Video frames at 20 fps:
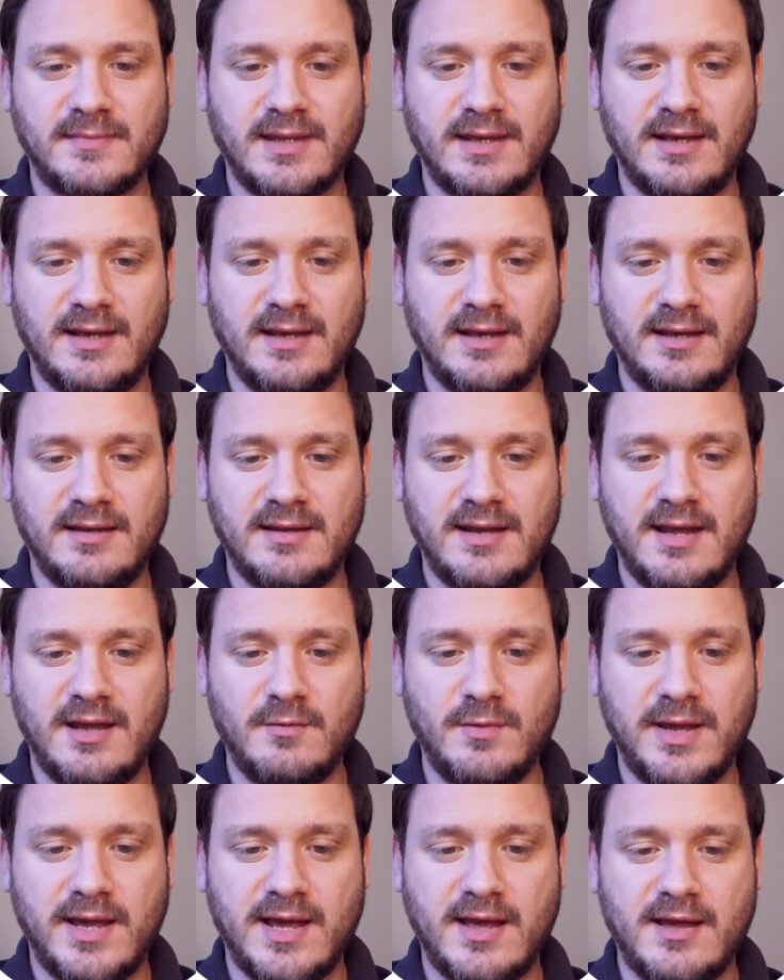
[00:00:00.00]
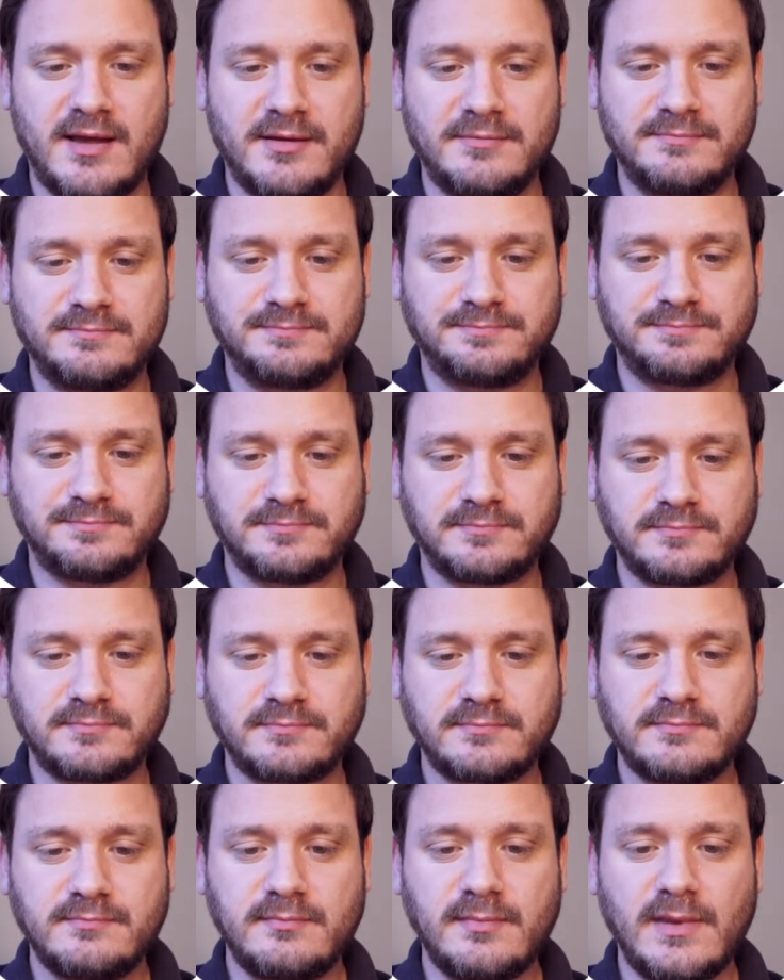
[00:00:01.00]
and here we are.
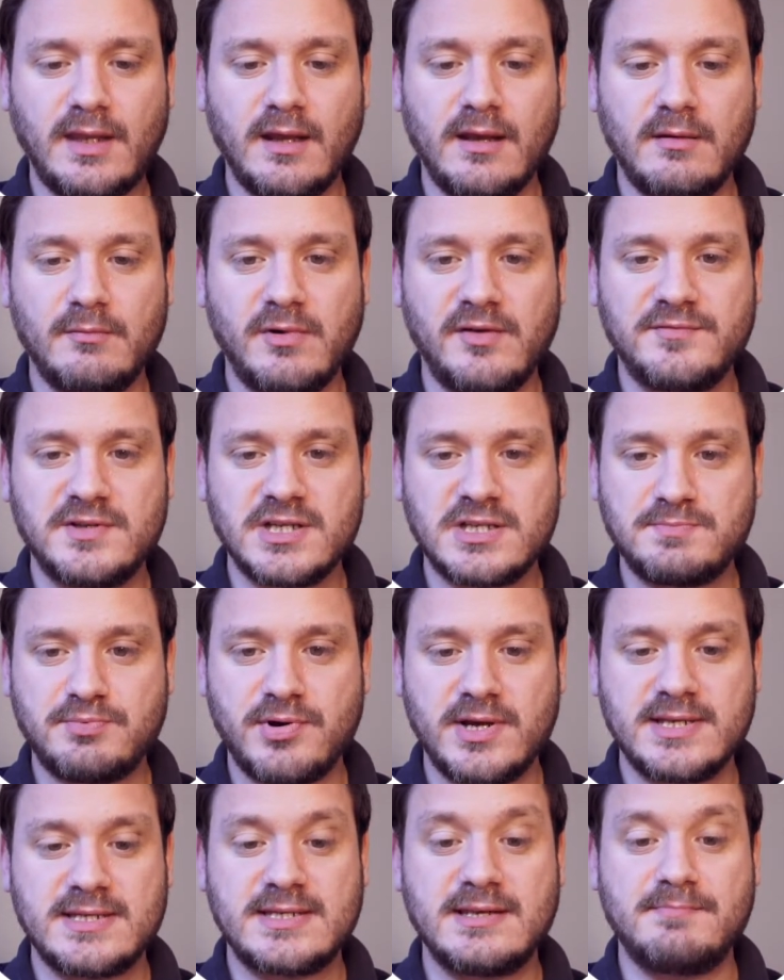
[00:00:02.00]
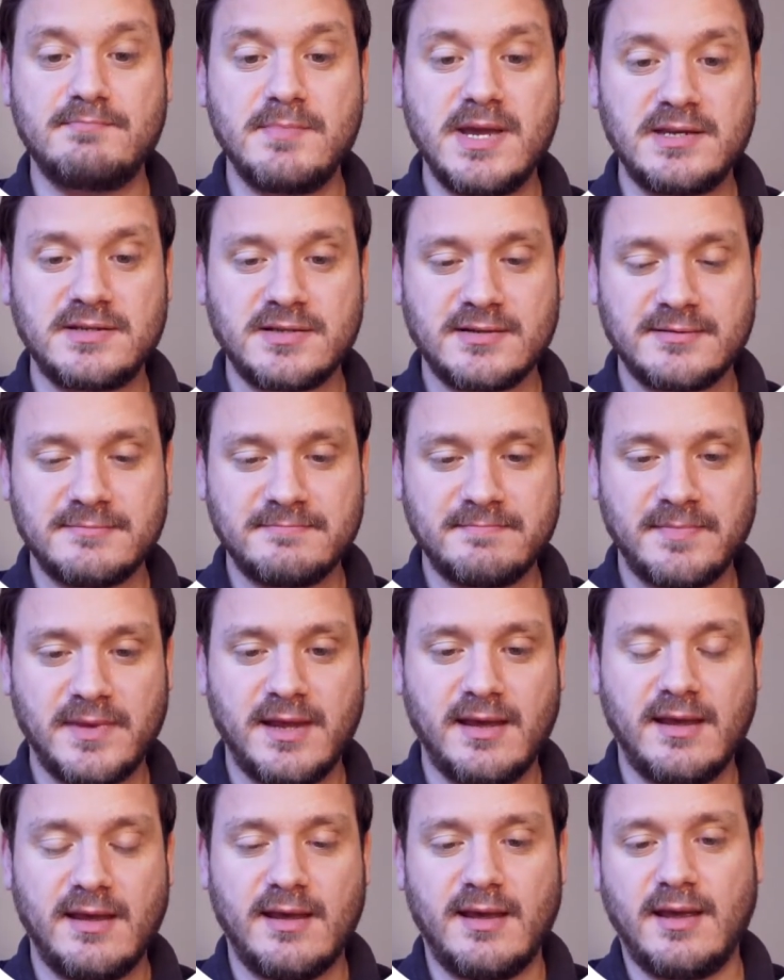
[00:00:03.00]
We've just pressed submit,
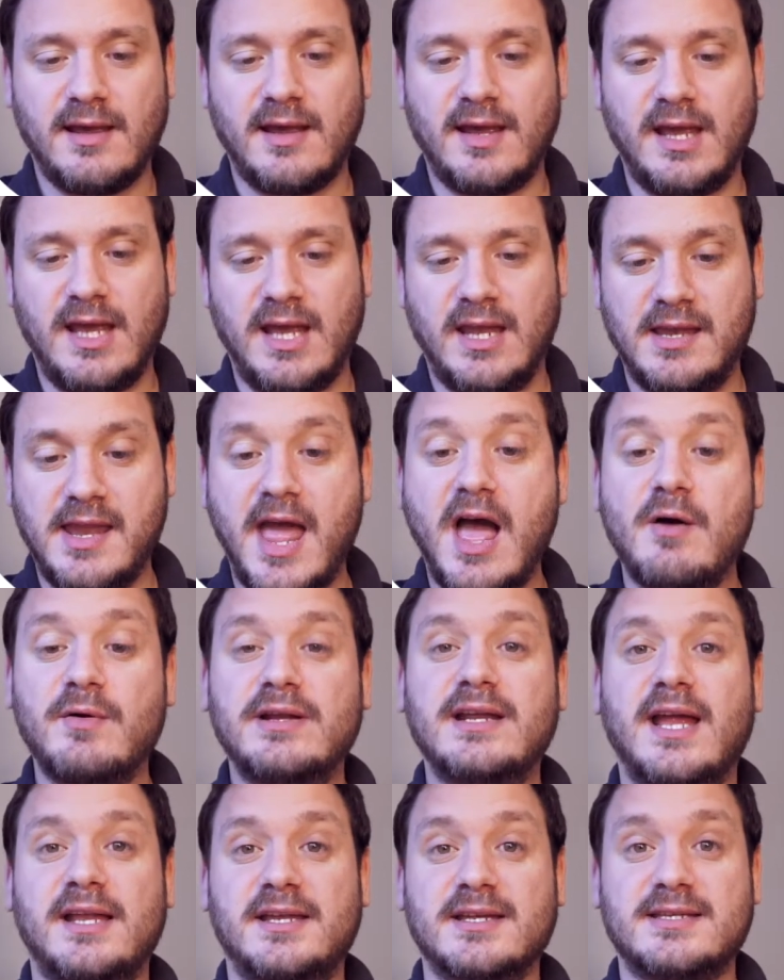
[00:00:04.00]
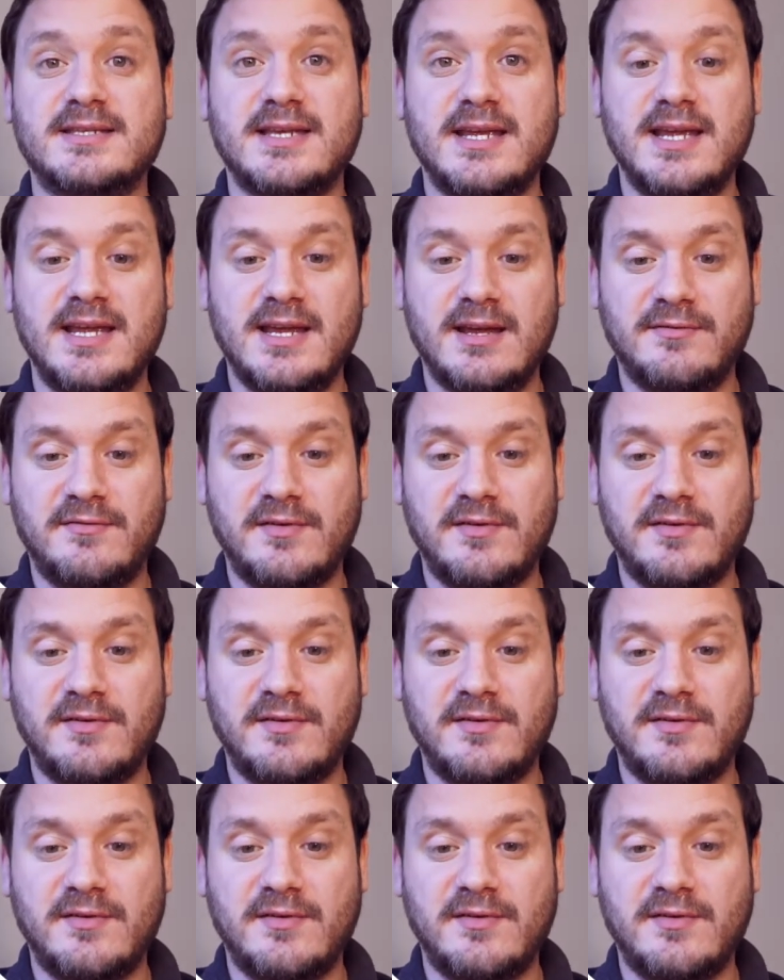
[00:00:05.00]
and now we need to see if